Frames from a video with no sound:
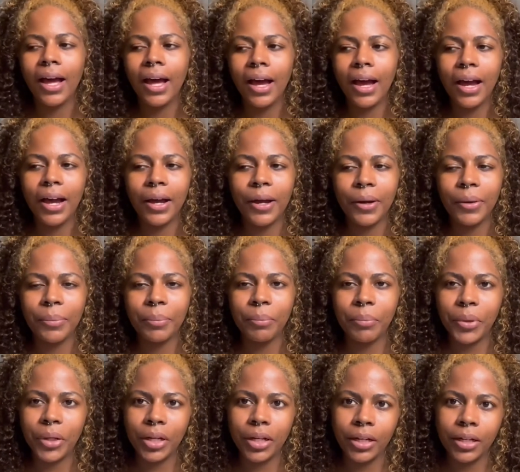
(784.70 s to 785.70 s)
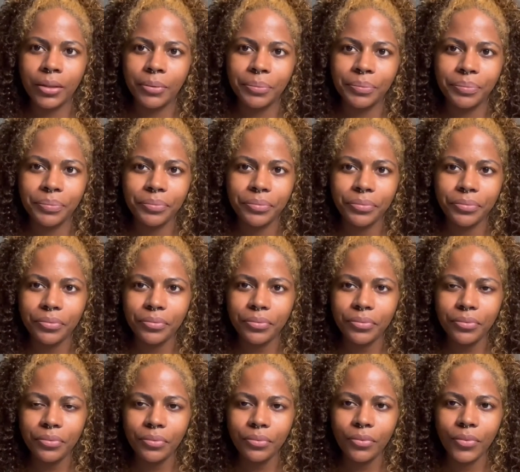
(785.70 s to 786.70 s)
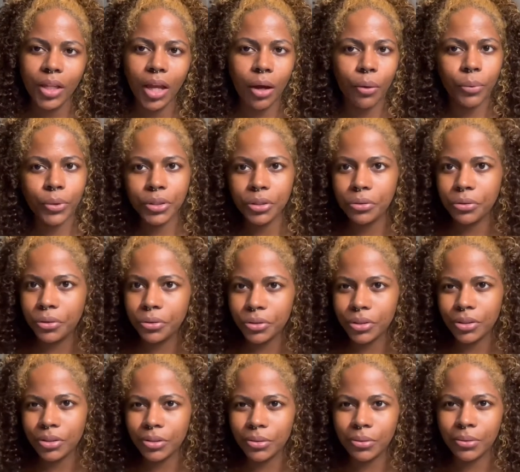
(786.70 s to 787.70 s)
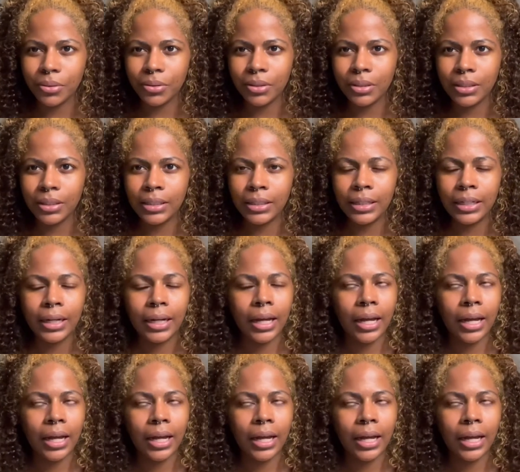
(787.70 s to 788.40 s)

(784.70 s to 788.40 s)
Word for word: Um, but I went to the grocery store.